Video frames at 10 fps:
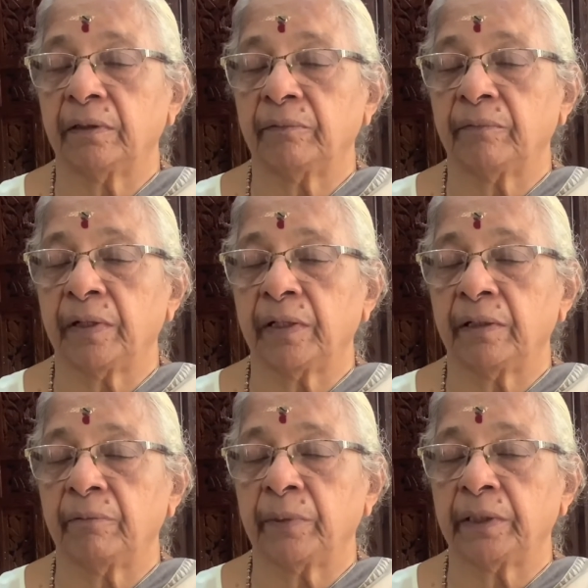
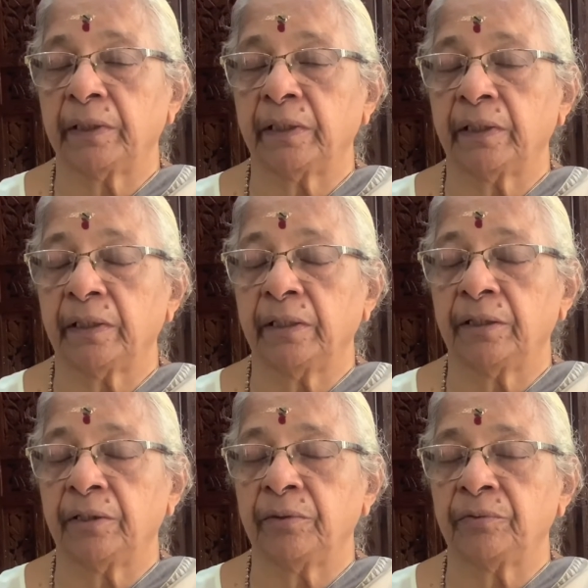one mother
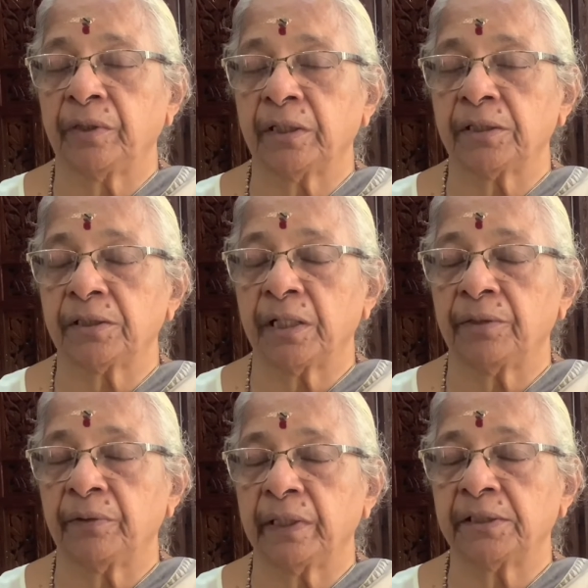introducing Krishna
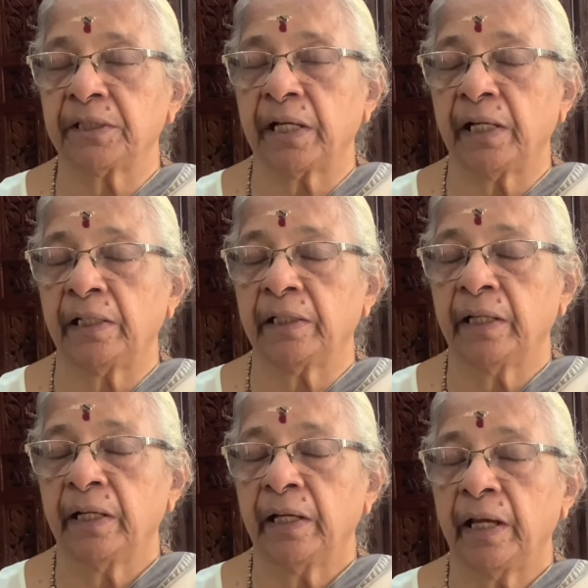to her child
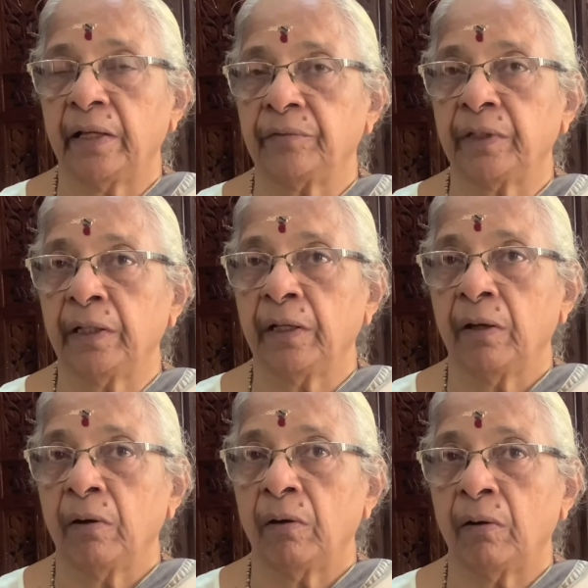as the
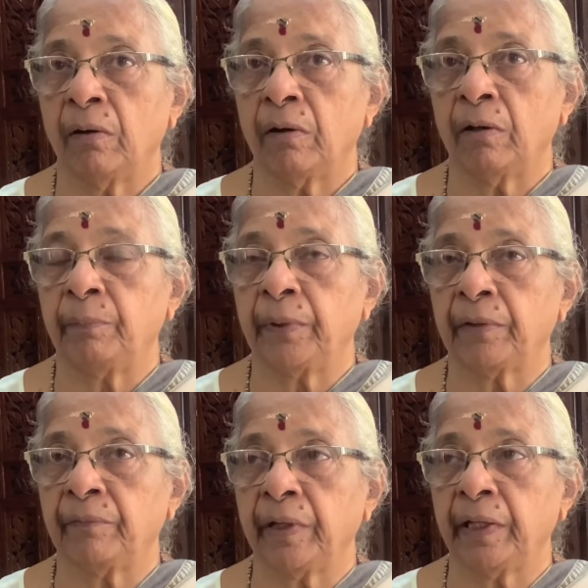all
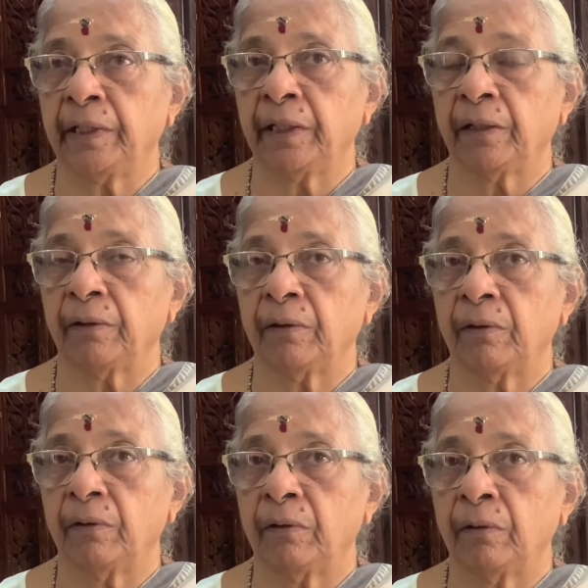pervading,
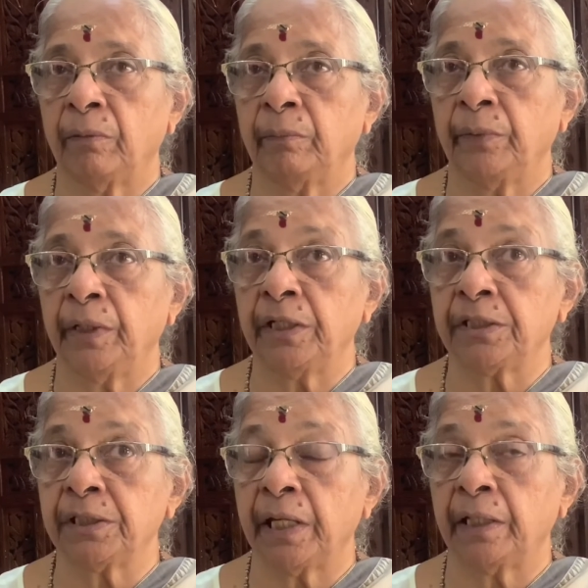
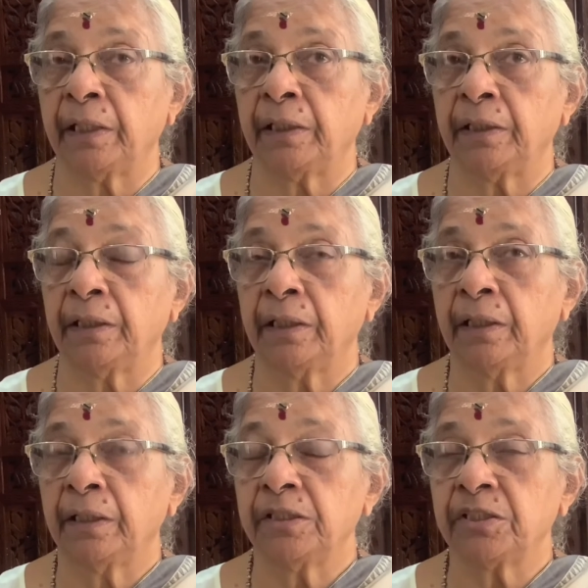omniscient
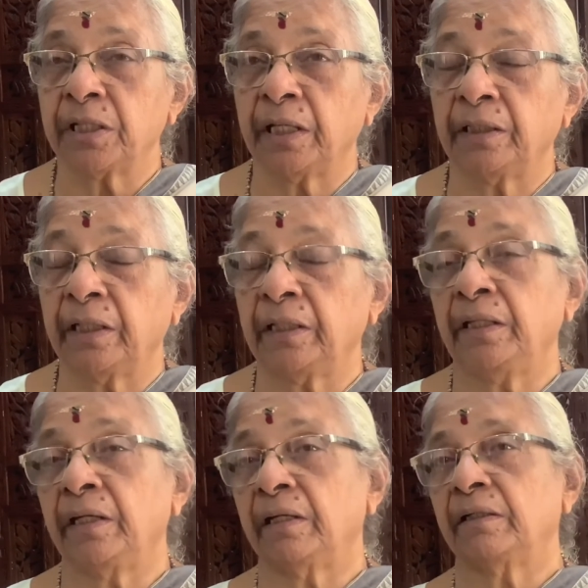
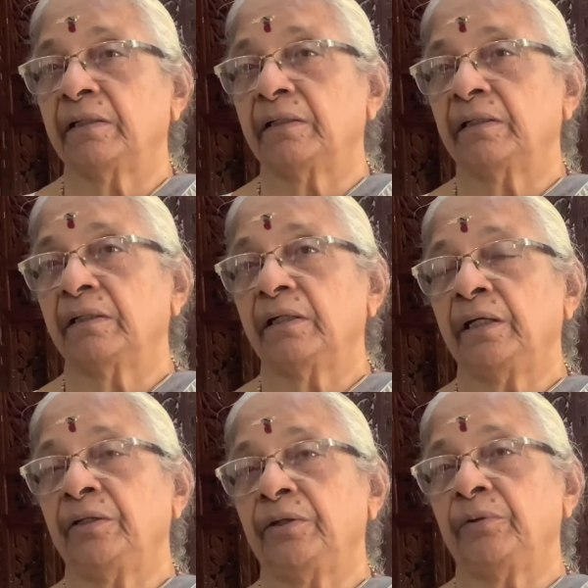Chaitanya
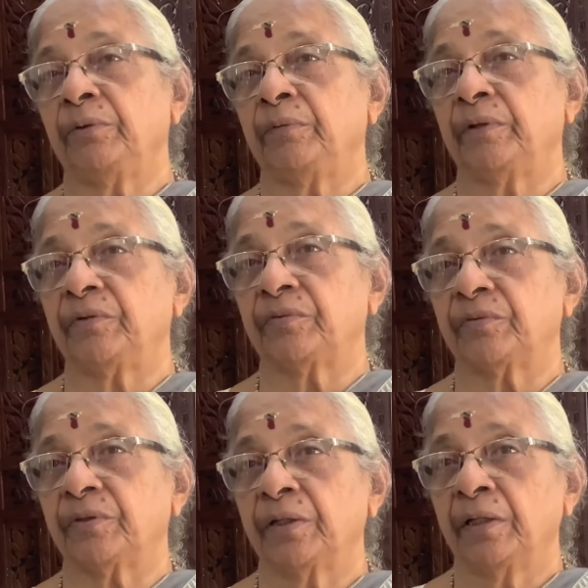in the
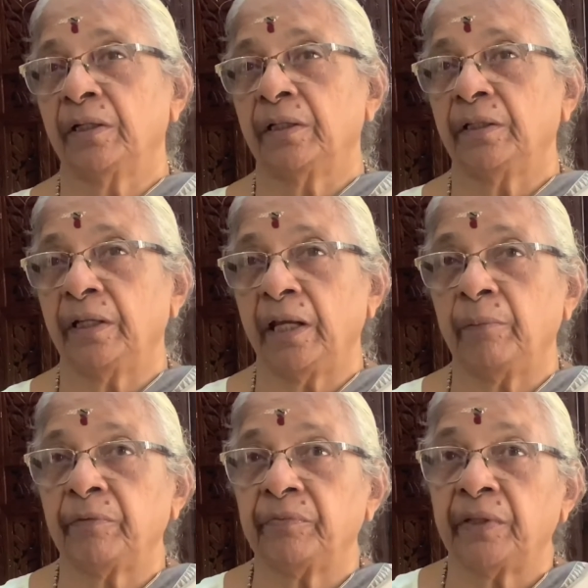universe. The
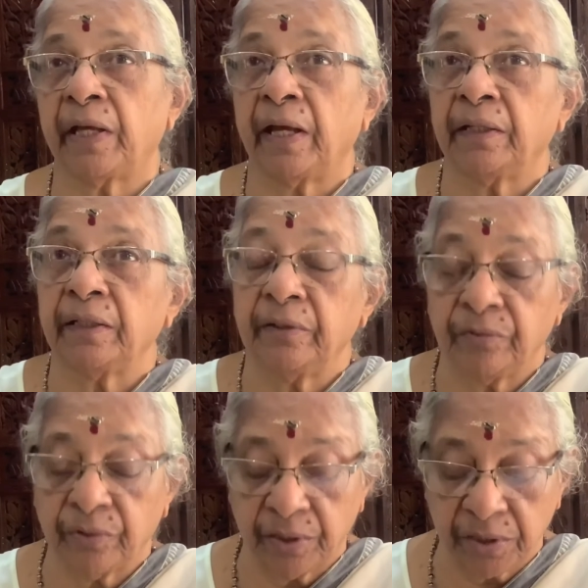name of that
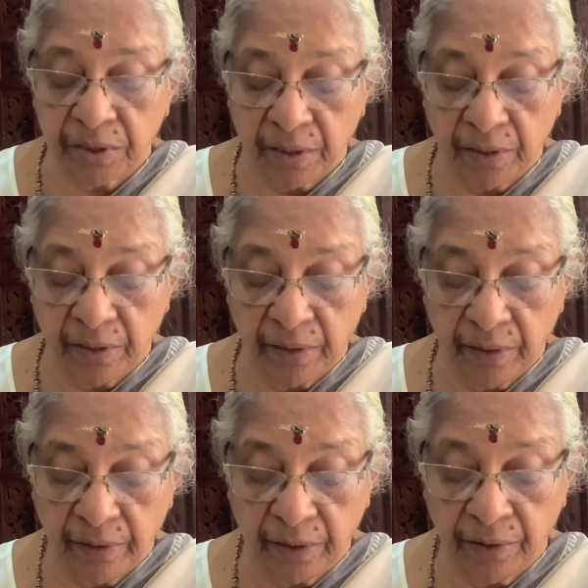is Krishna.
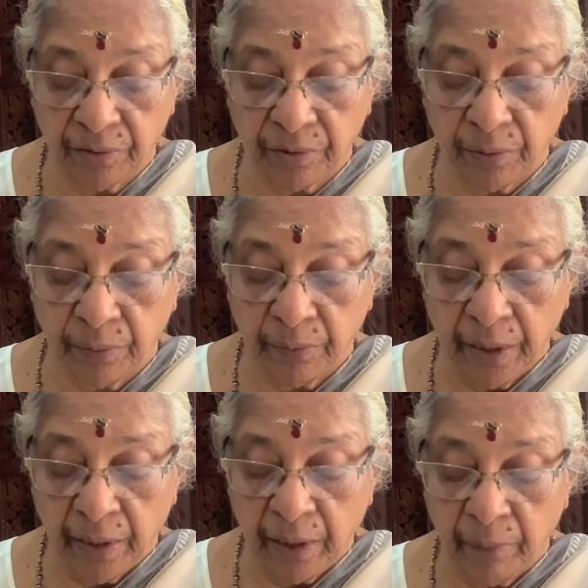That is how
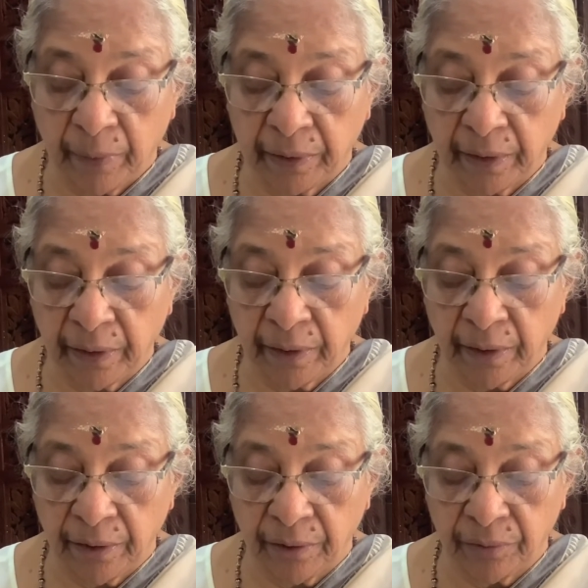a mother
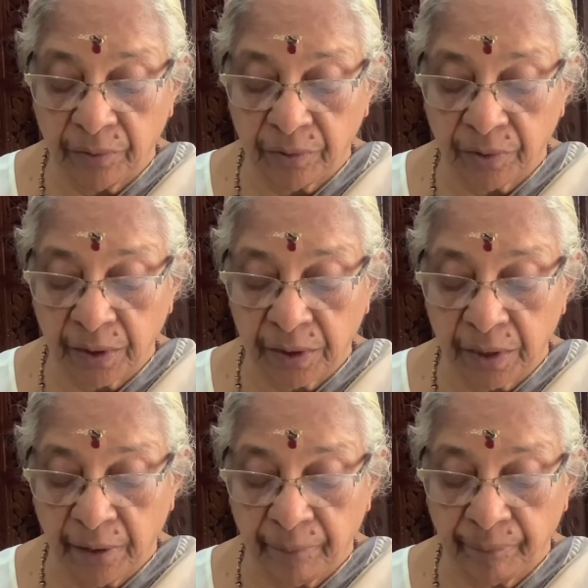introduces
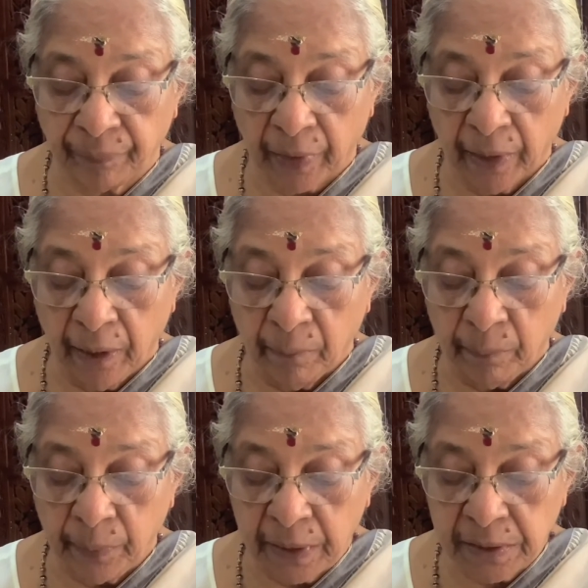Krishna.
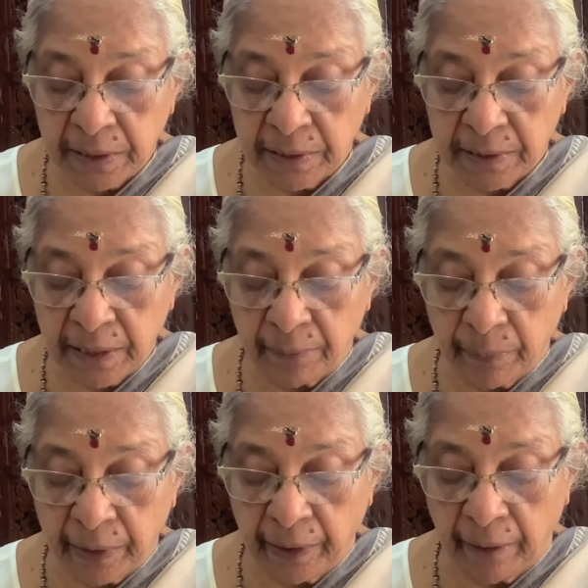Persons are
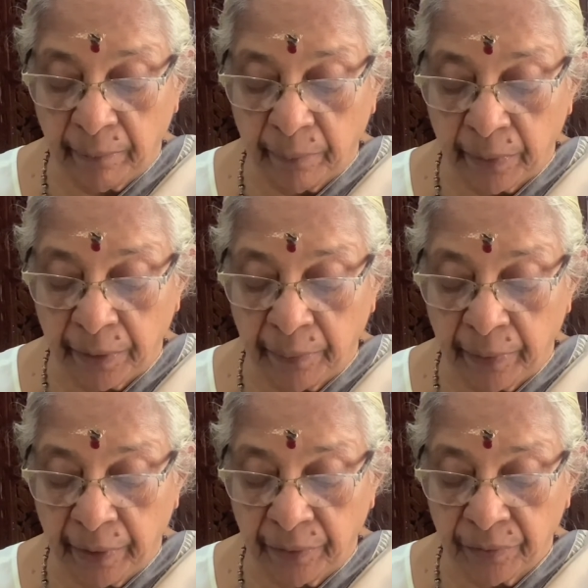but the
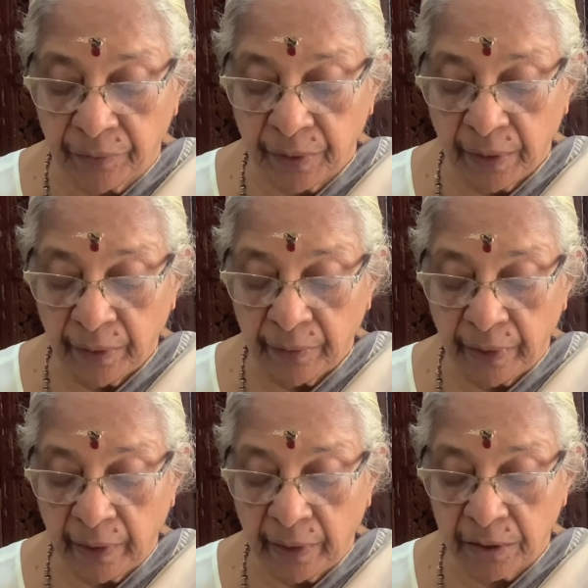embodiments, the
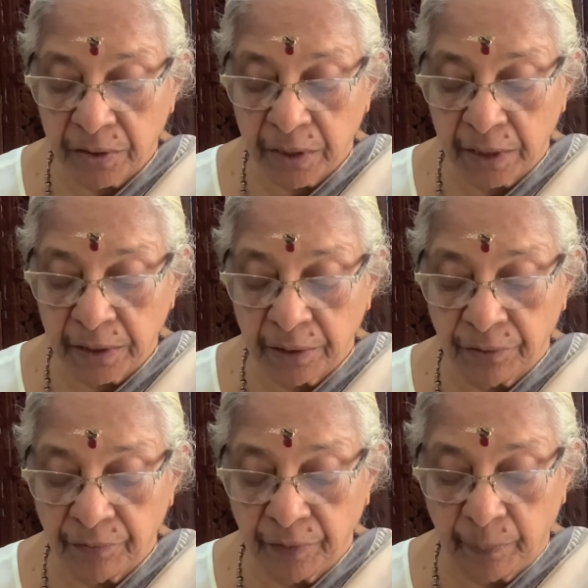illustrations
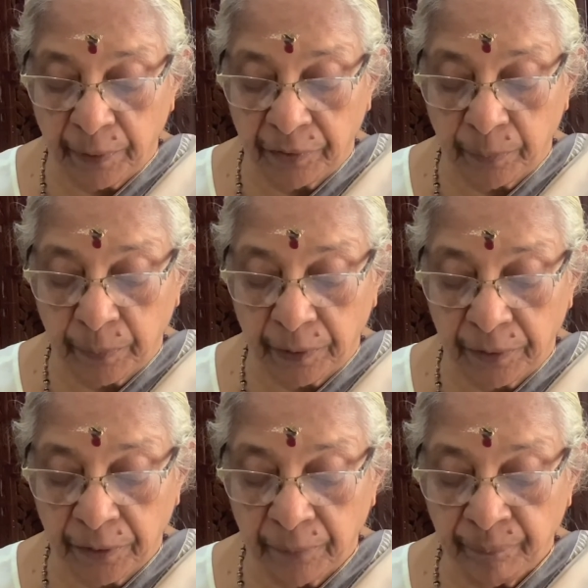of the
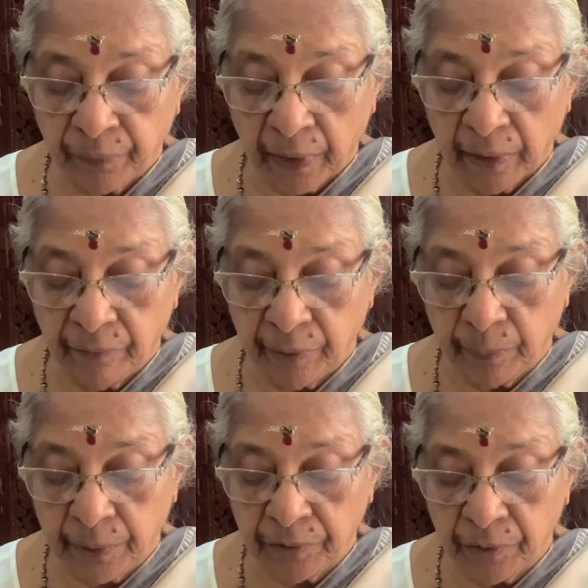principles. If the
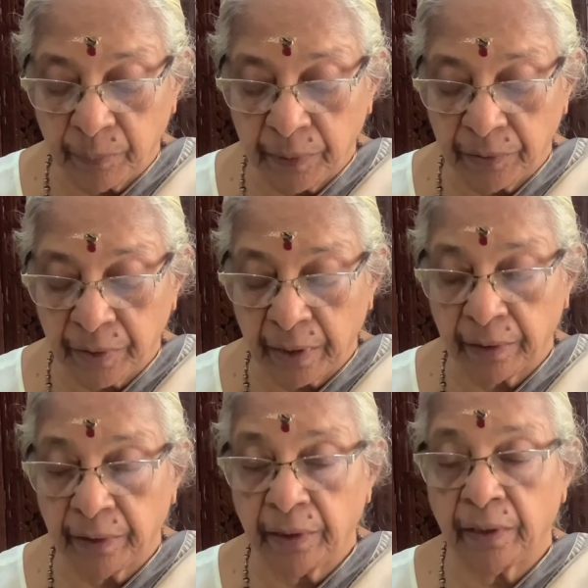principles are
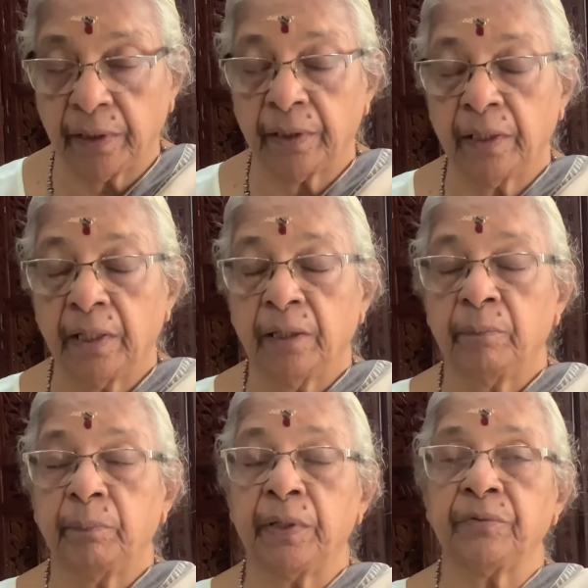there,
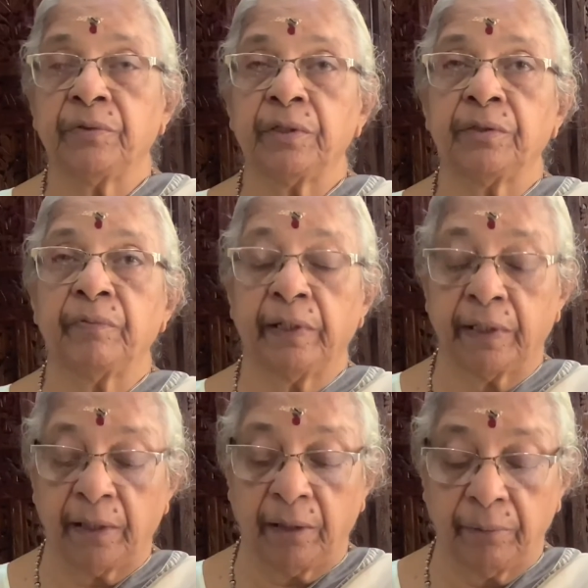persons will
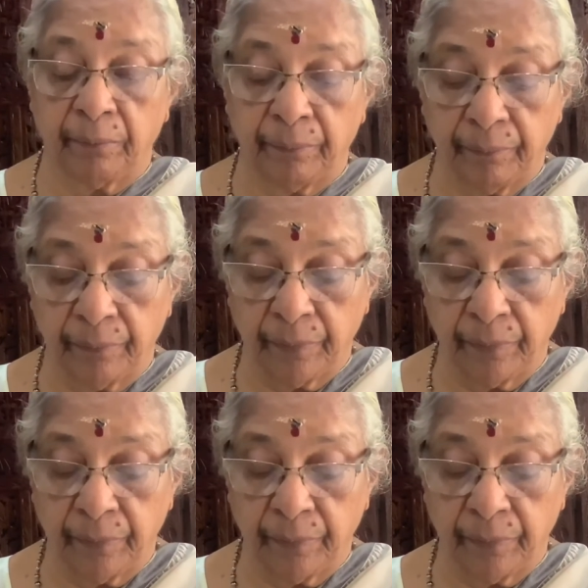come